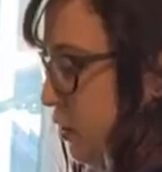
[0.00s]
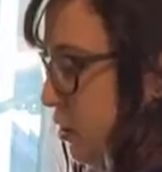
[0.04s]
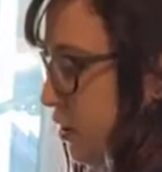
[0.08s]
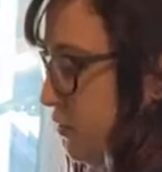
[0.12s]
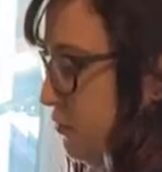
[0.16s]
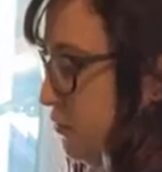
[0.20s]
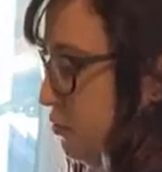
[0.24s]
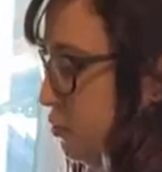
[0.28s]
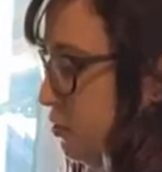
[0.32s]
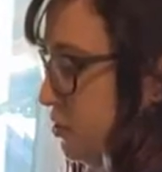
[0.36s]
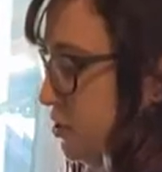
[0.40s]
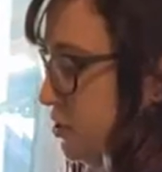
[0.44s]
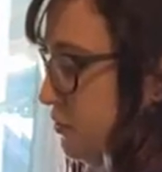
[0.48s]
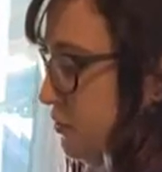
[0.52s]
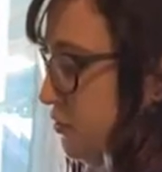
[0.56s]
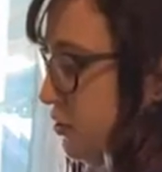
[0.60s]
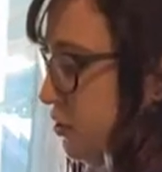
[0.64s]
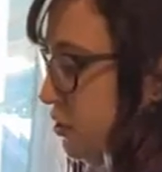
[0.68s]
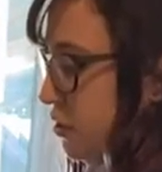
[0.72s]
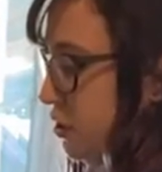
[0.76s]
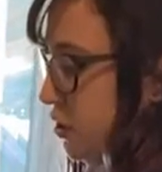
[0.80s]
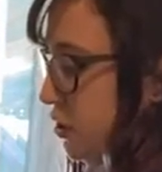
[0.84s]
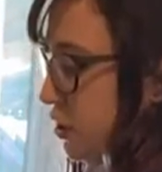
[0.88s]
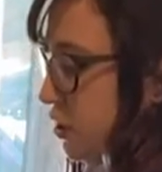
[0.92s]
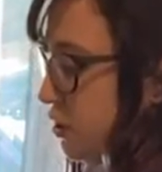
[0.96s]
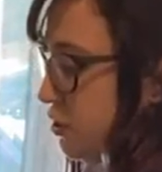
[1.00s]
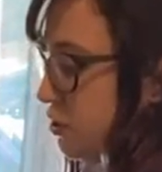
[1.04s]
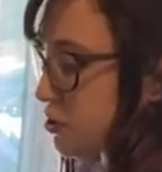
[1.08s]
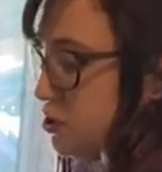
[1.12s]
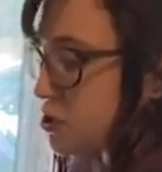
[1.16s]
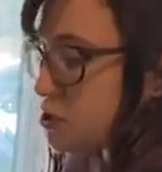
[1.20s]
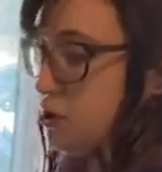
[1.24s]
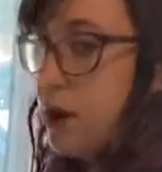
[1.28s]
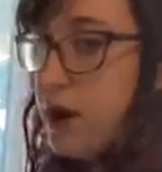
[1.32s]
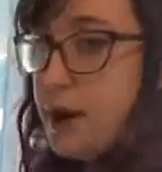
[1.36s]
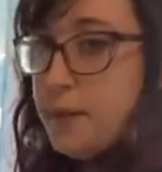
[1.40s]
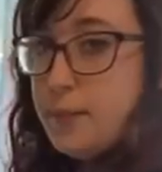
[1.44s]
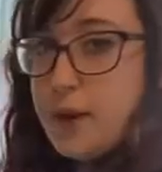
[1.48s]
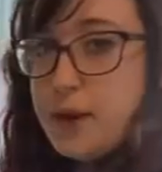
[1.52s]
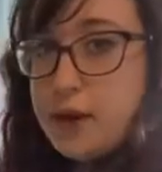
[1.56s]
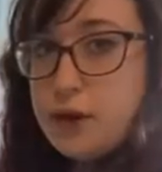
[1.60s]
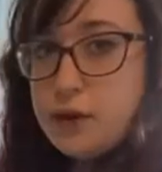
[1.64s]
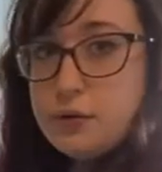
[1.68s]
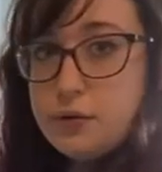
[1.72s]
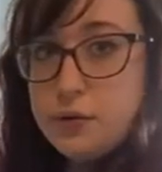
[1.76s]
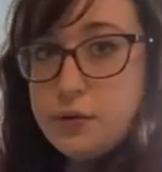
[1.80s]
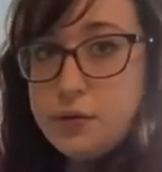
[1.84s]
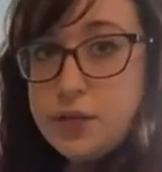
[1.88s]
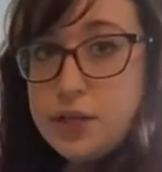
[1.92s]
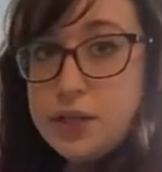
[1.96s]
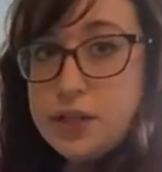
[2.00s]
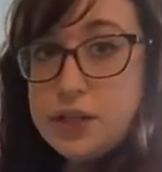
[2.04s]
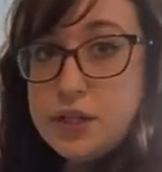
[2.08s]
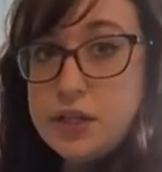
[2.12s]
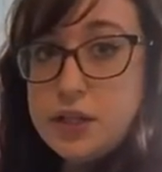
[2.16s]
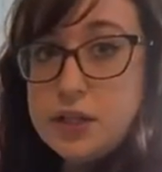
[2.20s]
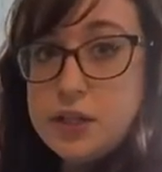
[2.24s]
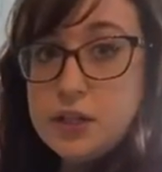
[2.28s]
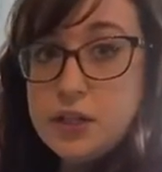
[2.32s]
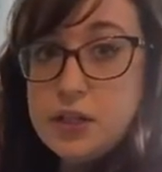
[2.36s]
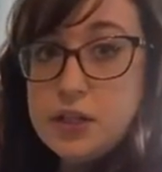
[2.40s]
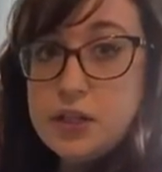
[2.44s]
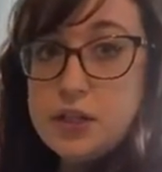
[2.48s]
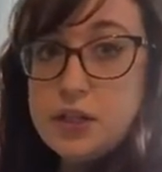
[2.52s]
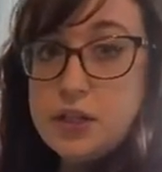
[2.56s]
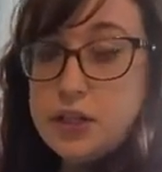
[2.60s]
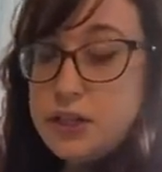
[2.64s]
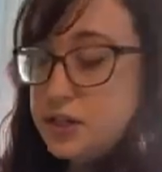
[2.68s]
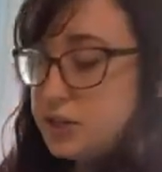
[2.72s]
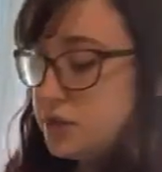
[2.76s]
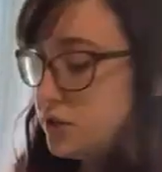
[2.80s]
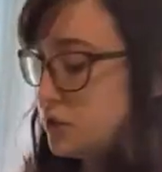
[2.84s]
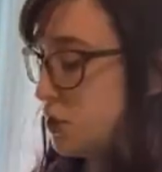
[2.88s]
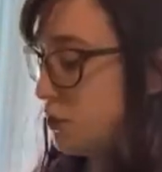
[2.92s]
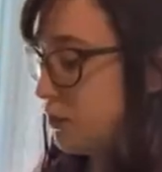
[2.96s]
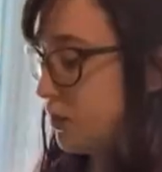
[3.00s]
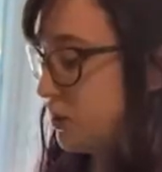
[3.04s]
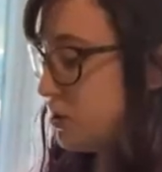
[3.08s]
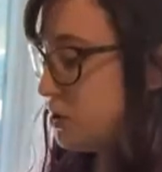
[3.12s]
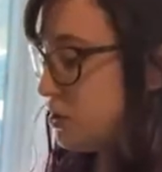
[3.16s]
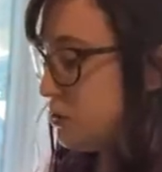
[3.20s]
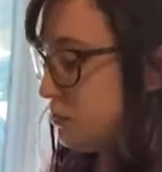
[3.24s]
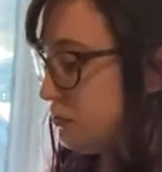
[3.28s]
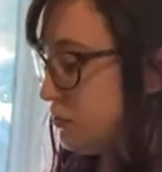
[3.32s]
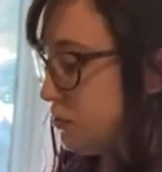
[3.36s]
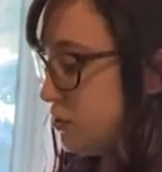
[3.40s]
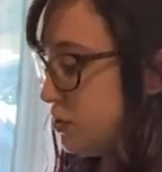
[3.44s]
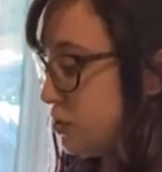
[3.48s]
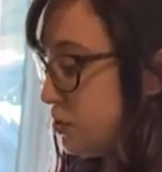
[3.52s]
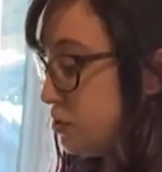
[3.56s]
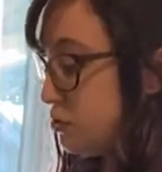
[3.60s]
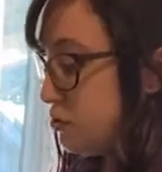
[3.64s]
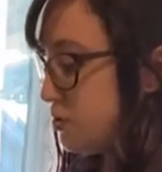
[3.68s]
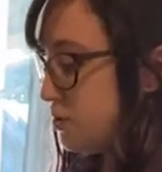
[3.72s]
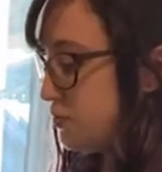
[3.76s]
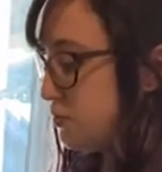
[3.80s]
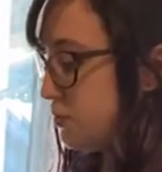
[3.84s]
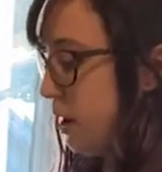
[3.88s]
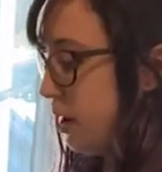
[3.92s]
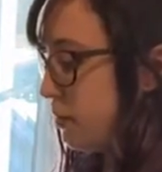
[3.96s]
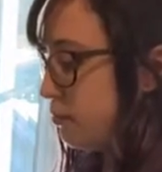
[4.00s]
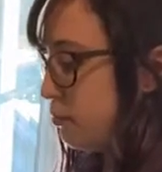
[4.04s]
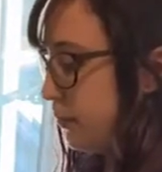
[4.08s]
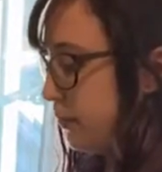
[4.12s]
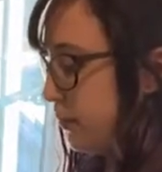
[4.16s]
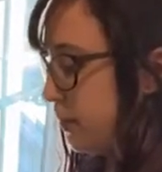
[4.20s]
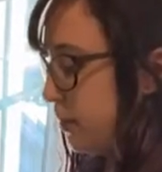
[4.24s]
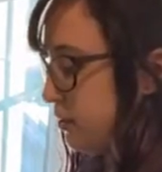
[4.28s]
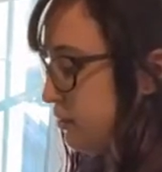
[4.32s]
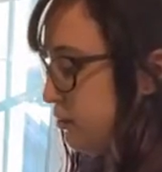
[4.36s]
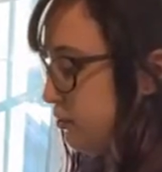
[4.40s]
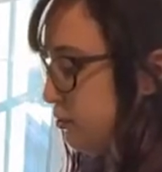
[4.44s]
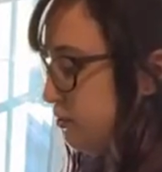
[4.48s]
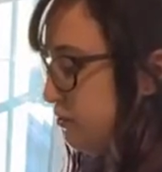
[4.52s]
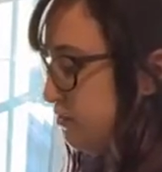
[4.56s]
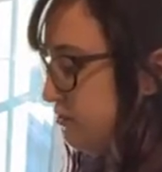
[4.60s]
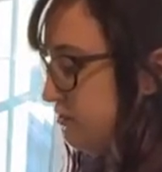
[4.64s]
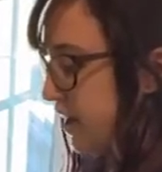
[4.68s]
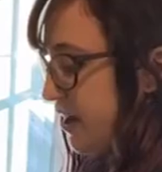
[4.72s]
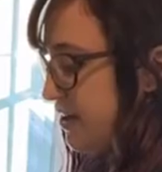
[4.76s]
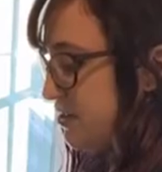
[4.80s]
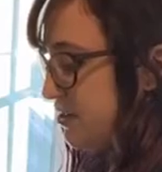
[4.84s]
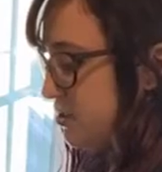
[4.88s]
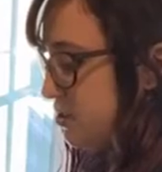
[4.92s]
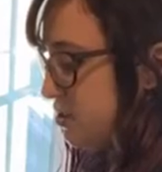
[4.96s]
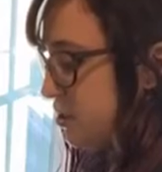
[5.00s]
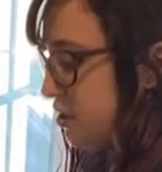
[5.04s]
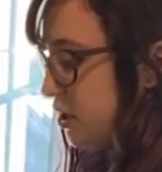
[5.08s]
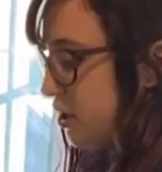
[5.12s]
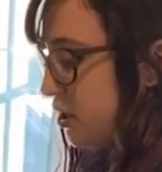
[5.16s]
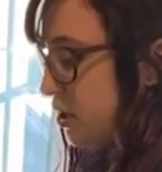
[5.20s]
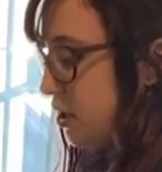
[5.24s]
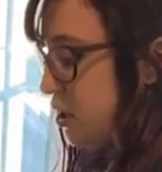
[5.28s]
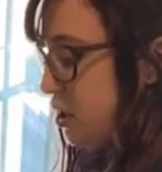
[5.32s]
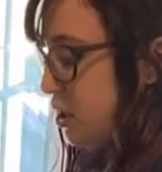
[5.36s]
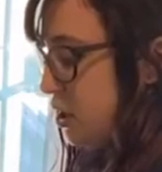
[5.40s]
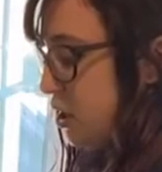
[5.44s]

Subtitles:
Of course, if you're cooking your dry macaroni in here, it is going to reduce probably a little faster.